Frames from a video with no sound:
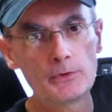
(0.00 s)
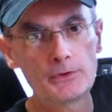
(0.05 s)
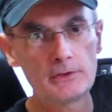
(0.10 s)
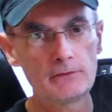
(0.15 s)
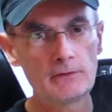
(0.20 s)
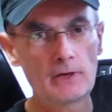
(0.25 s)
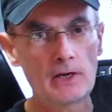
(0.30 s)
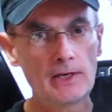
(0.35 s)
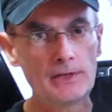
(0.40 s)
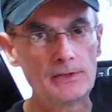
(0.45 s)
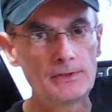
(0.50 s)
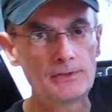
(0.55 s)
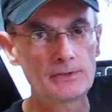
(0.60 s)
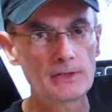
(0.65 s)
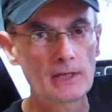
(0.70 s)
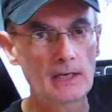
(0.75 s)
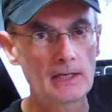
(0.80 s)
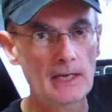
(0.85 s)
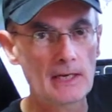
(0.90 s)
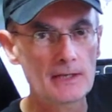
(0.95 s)
device,
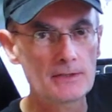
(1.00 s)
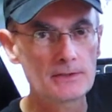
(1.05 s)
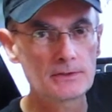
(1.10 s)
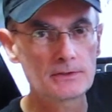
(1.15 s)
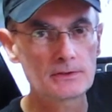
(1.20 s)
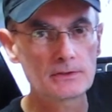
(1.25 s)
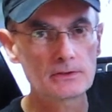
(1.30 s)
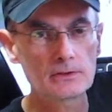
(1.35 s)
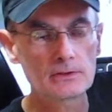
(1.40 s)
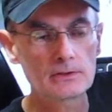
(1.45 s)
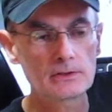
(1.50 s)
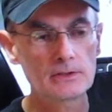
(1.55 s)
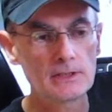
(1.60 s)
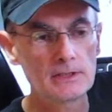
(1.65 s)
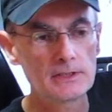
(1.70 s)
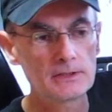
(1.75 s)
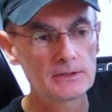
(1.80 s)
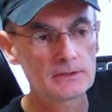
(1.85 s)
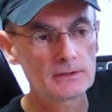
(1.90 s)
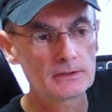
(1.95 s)
and as
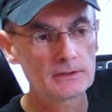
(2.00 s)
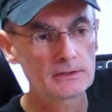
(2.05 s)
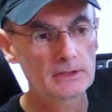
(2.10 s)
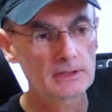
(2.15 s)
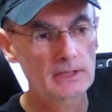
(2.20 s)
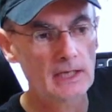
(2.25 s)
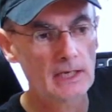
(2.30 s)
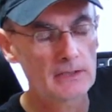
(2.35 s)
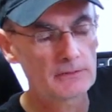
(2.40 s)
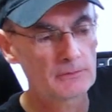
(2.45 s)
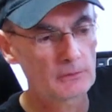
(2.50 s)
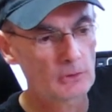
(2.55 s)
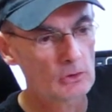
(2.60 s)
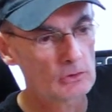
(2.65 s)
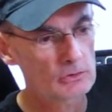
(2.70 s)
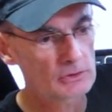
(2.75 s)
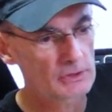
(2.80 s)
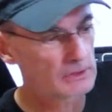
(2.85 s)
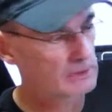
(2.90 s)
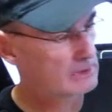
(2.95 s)
is the case for
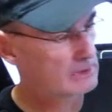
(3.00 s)
all such